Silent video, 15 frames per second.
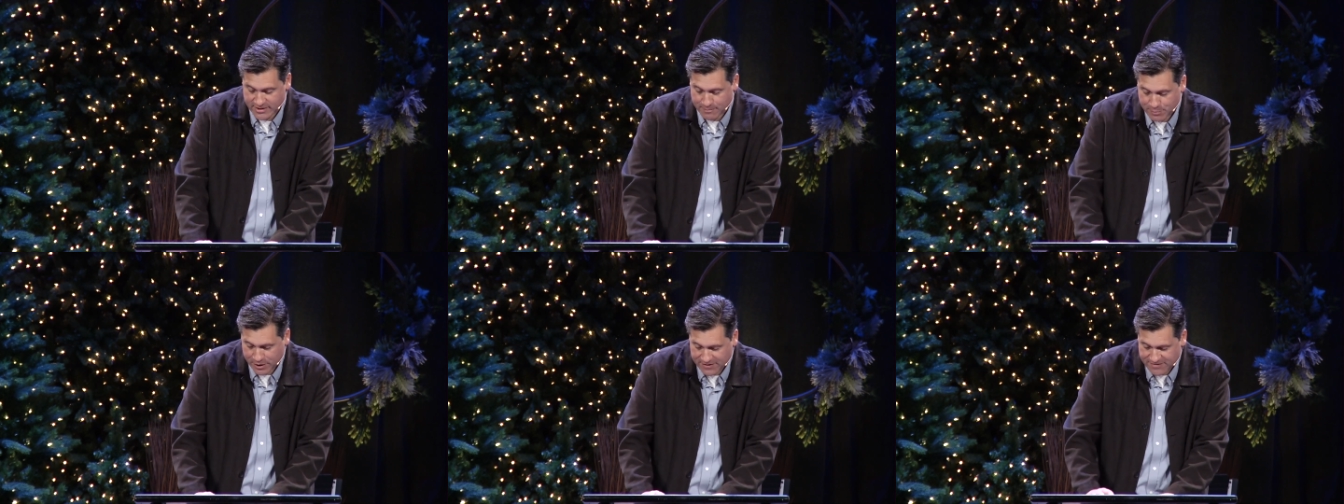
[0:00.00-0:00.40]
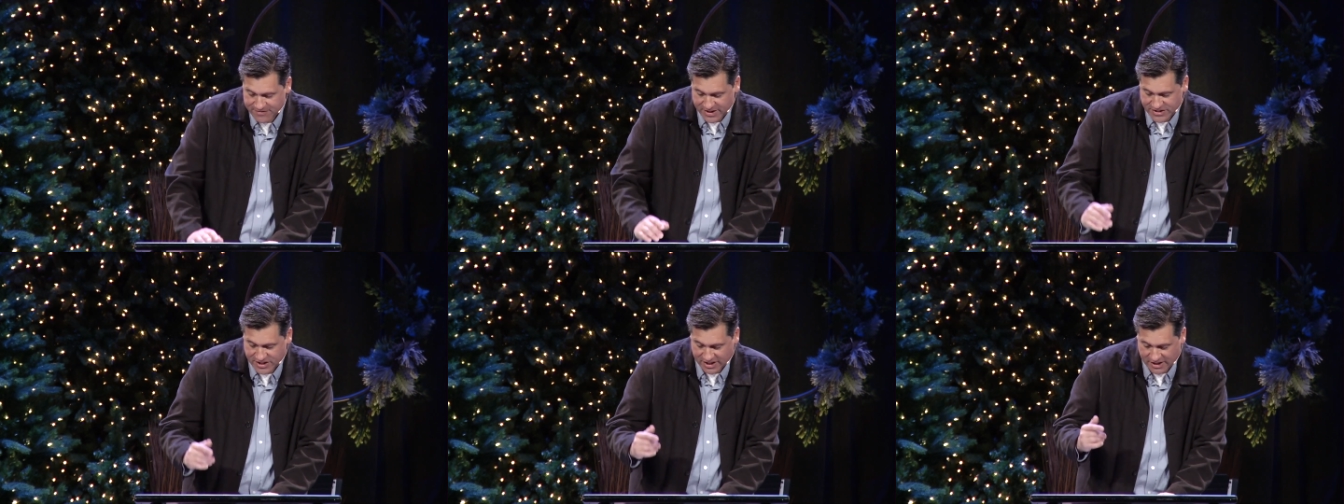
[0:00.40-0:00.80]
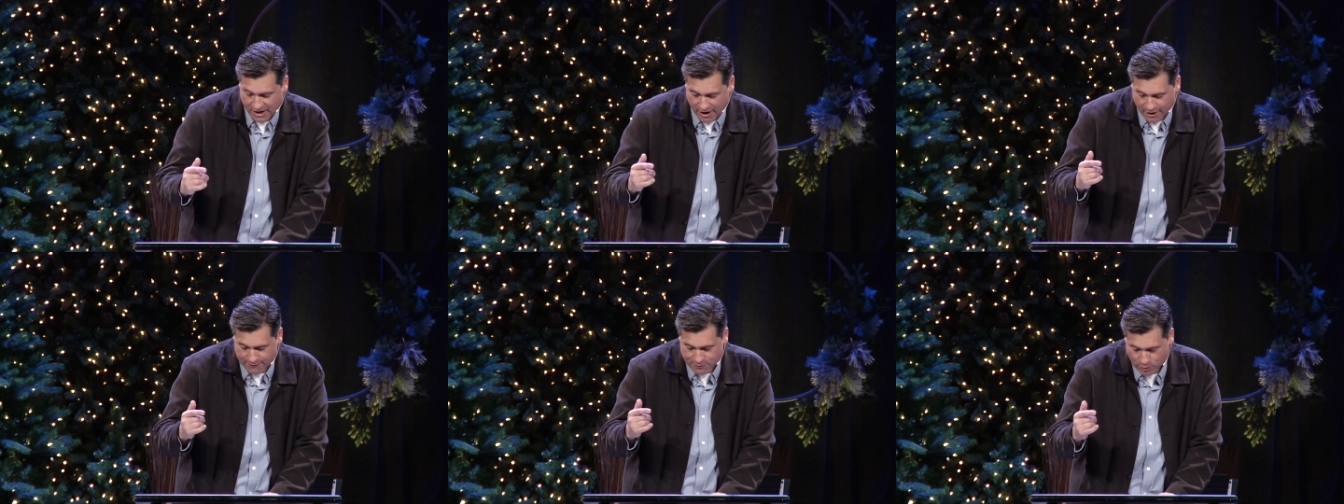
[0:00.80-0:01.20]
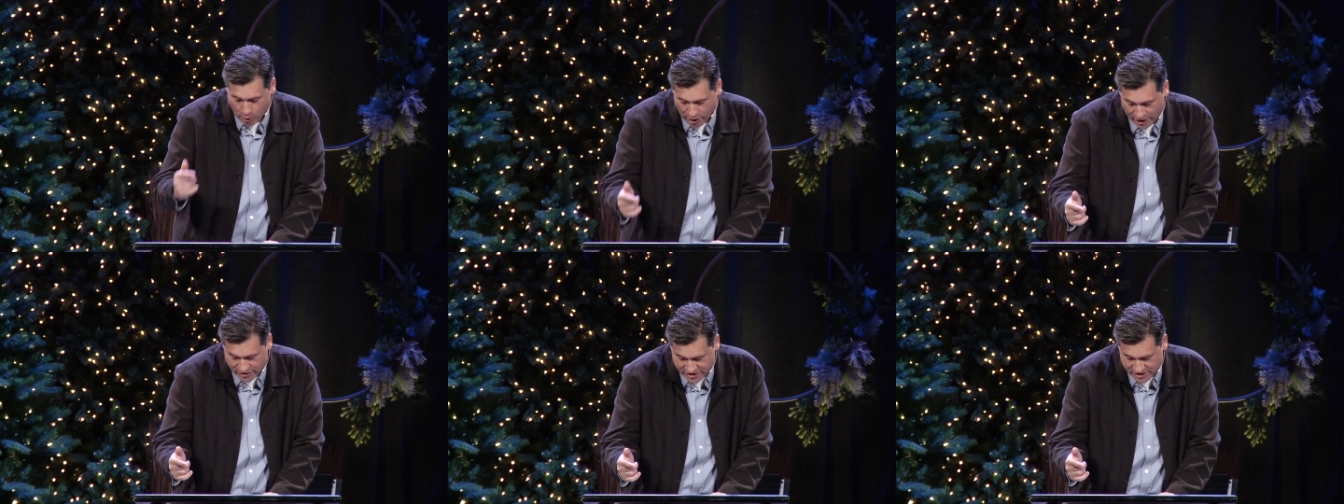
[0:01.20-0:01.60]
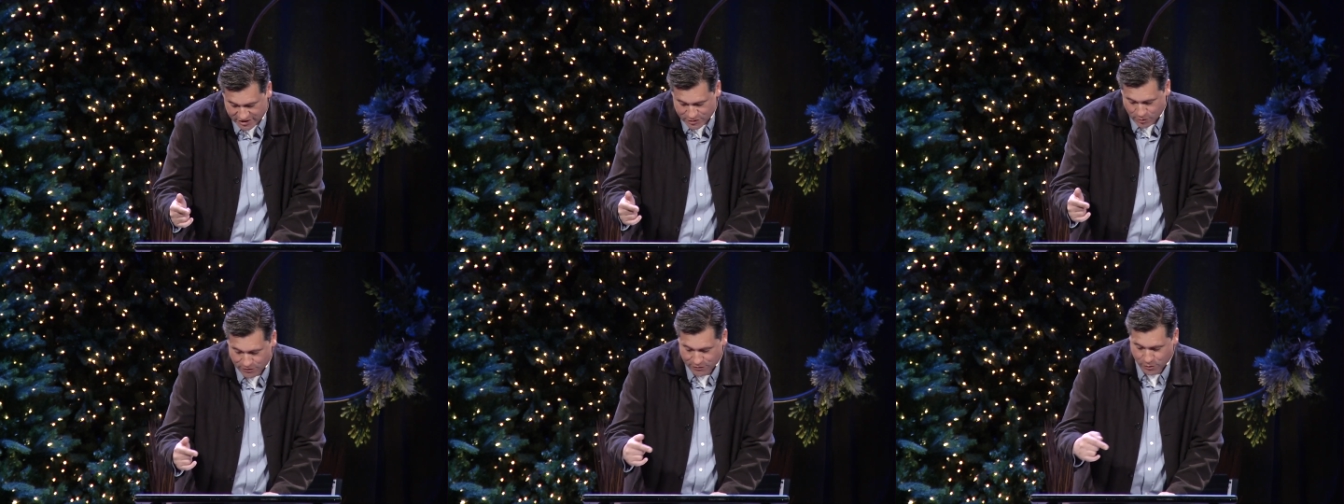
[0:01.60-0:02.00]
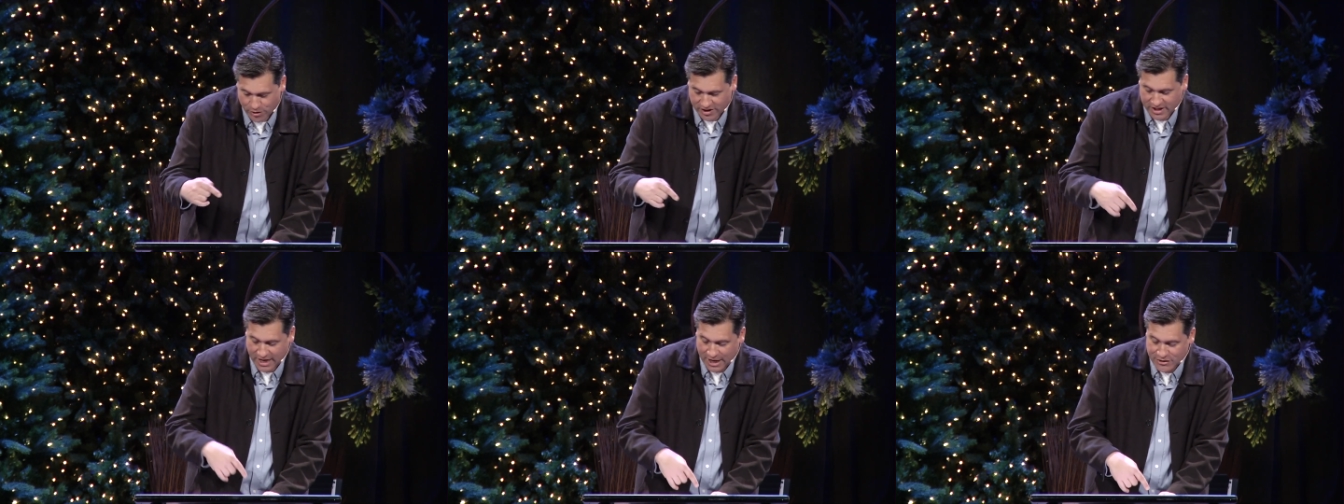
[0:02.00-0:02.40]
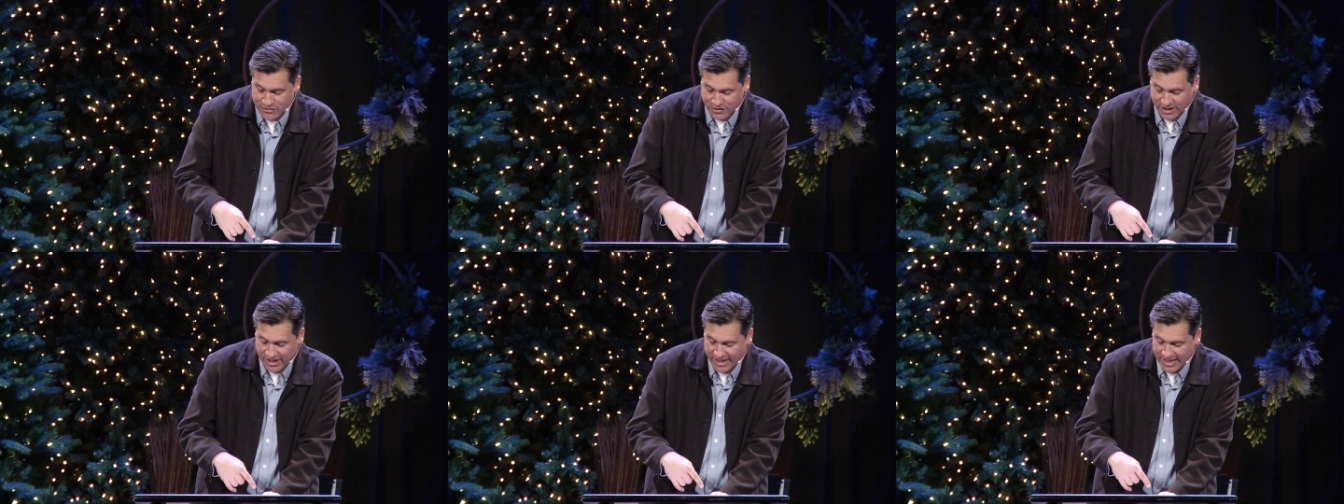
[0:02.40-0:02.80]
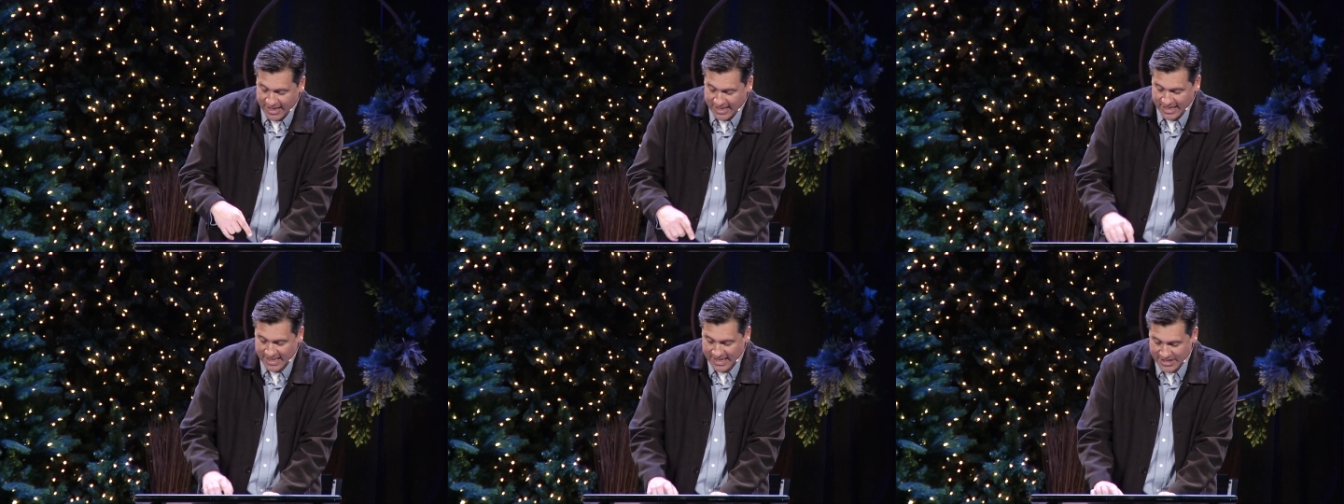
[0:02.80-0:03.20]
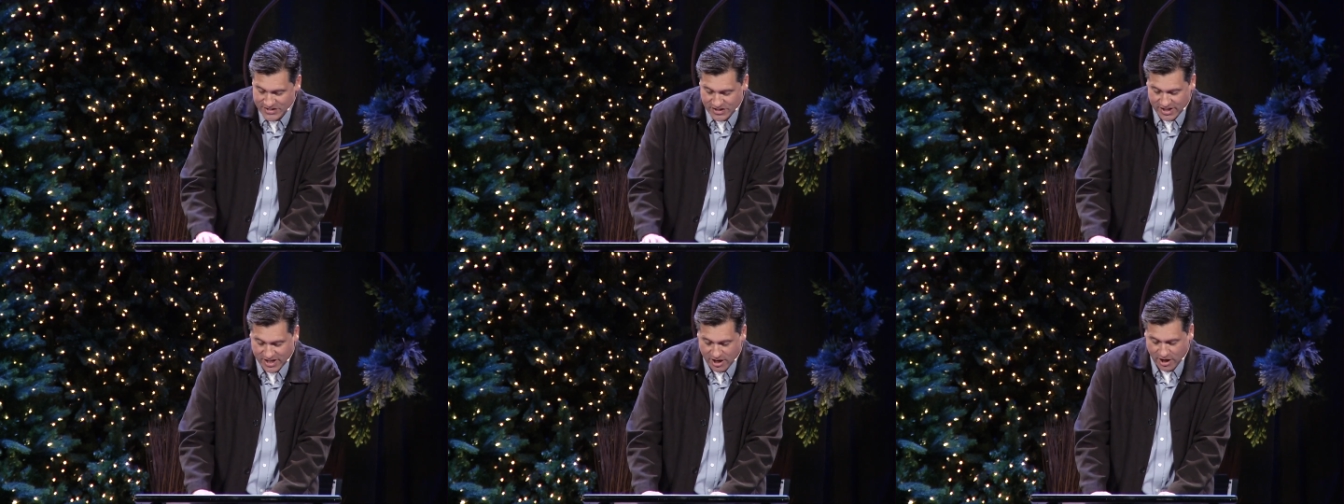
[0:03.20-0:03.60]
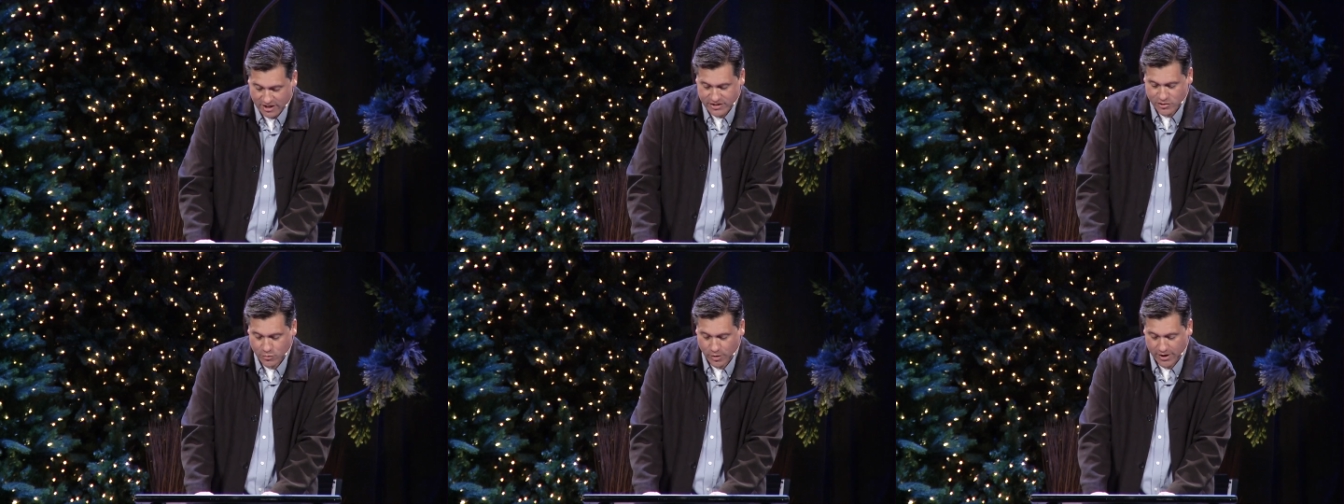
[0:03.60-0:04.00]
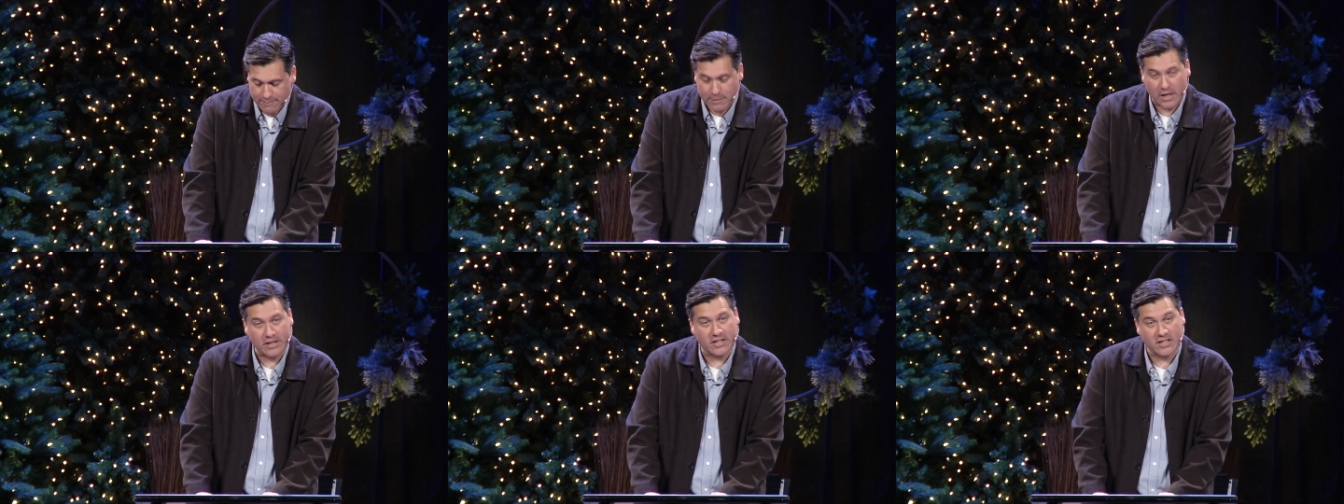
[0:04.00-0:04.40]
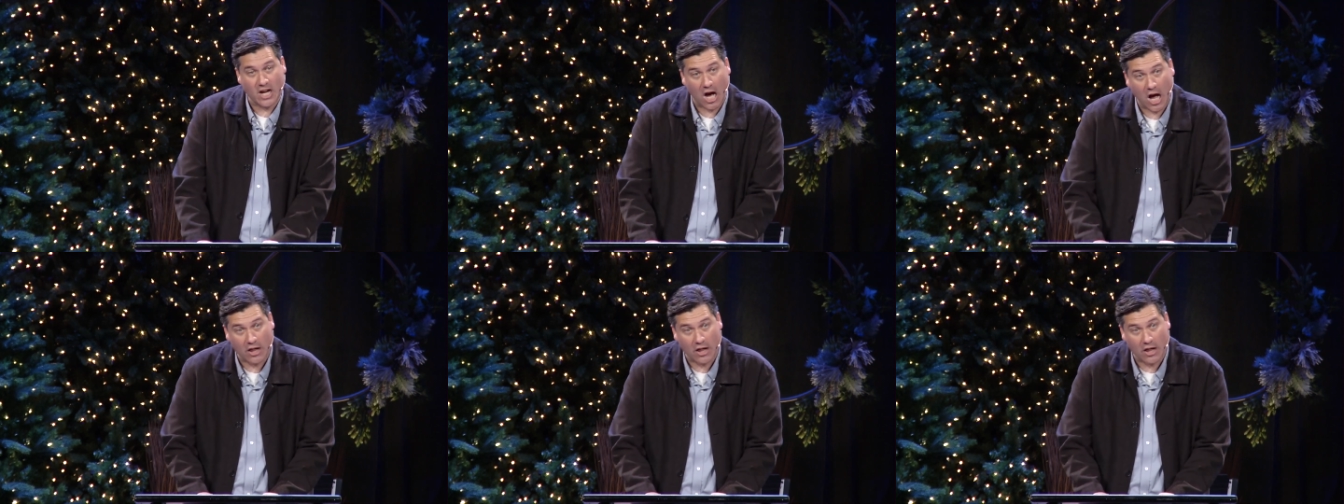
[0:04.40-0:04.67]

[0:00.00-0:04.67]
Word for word: A brief visit of royalty to a foreign country can easily cost $20 million.